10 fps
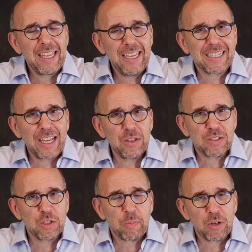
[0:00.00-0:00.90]
he
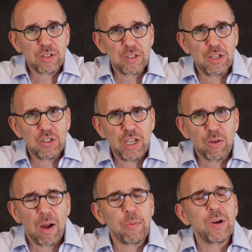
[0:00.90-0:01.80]
tells this person to
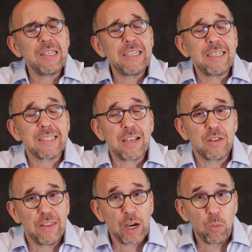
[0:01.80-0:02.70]
cheer up, or at least he
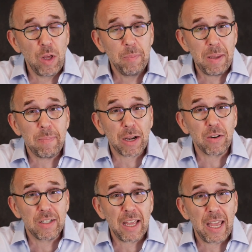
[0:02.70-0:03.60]
says, there will be
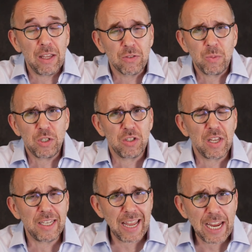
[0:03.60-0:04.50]
better days, which
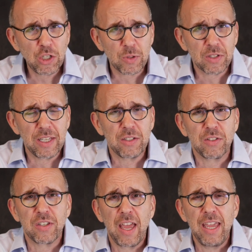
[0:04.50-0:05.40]
is a dangerous thing
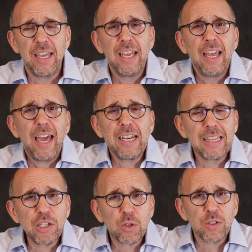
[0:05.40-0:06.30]
to say. And
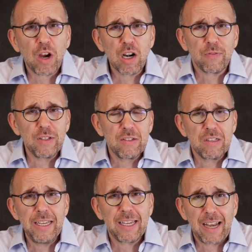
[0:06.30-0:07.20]
unless you're as artful
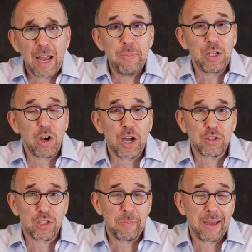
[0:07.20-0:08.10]
as Lincoln, I'd be
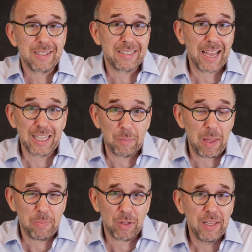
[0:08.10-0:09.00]
cautious about telling
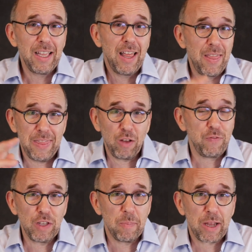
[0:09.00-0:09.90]
people they'll
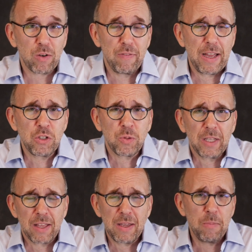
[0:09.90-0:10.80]
feel better
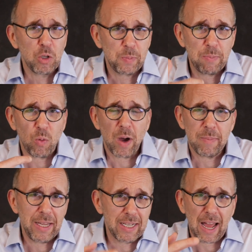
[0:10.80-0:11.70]
eventually. I think most people
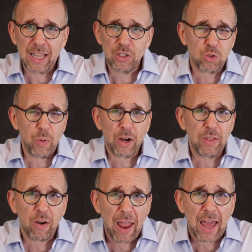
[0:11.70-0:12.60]
want to be acknowledged where
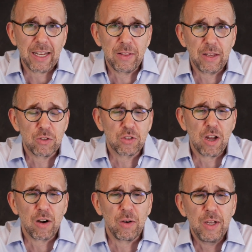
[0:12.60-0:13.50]
they're at in their
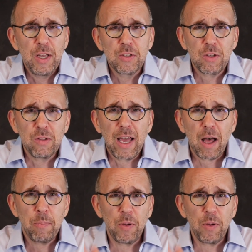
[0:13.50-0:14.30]
sorrow. So I'll